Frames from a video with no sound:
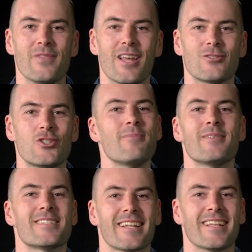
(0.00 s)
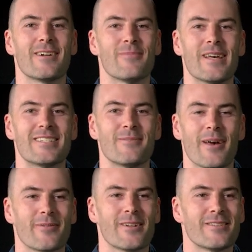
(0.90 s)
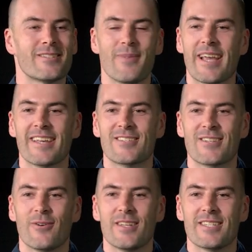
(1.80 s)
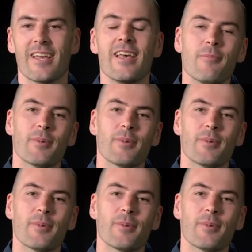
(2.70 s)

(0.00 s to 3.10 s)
you know, cheapens it a little bit to be able to make it so easy.